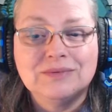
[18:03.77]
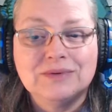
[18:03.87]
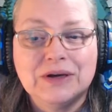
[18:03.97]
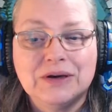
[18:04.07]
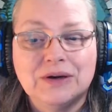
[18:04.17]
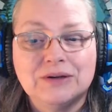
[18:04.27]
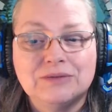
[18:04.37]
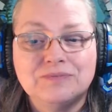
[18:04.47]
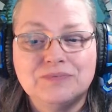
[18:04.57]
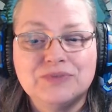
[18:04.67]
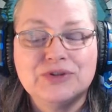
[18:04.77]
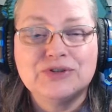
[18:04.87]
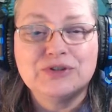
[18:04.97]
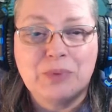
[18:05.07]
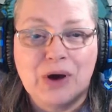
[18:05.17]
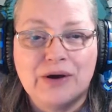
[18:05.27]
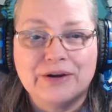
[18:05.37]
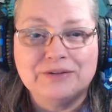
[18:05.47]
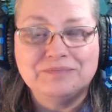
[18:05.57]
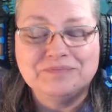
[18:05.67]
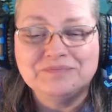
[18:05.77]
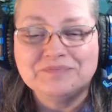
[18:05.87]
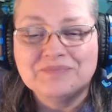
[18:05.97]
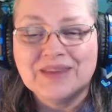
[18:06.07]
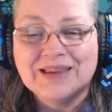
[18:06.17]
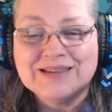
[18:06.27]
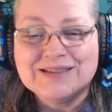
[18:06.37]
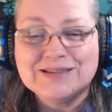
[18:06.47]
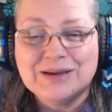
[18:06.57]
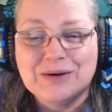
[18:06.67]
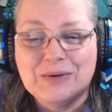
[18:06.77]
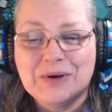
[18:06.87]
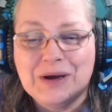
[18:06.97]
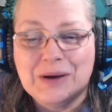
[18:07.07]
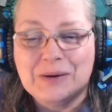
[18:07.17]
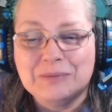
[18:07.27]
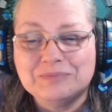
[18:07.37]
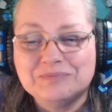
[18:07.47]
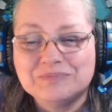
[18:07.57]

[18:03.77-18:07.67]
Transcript: to spawn. So